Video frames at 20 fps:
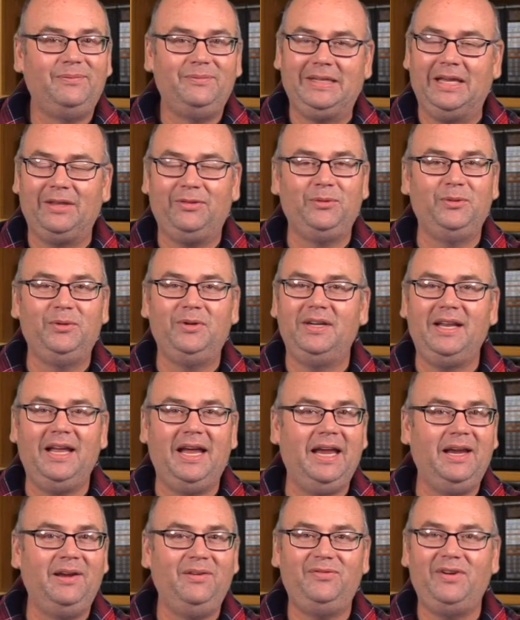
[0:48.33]
Get through
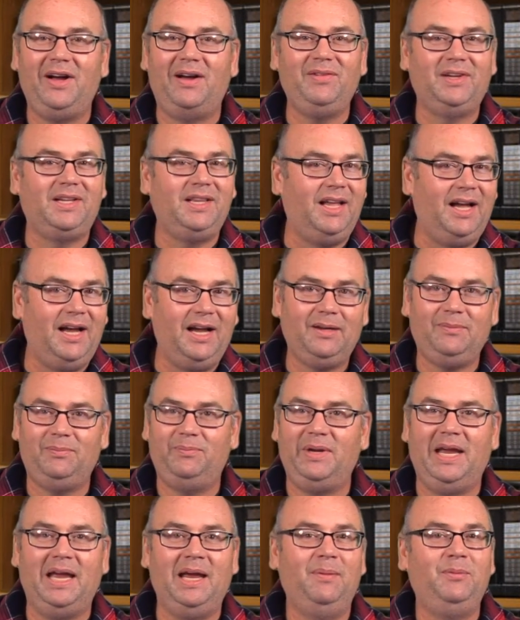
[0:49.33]
today, 5 o'clock,
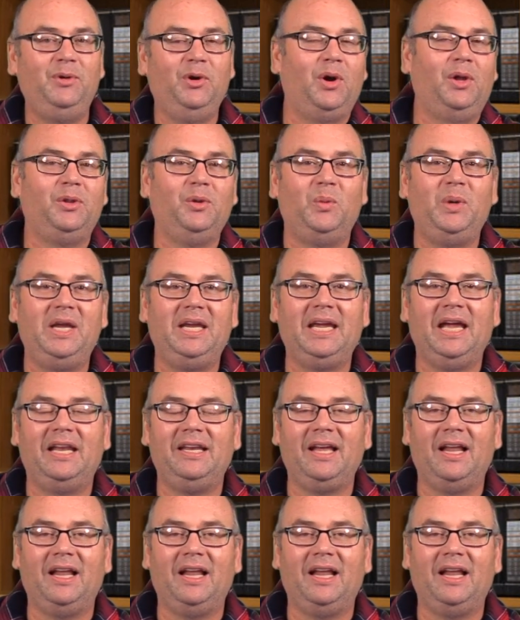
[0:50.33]
bam, you're on the weekend.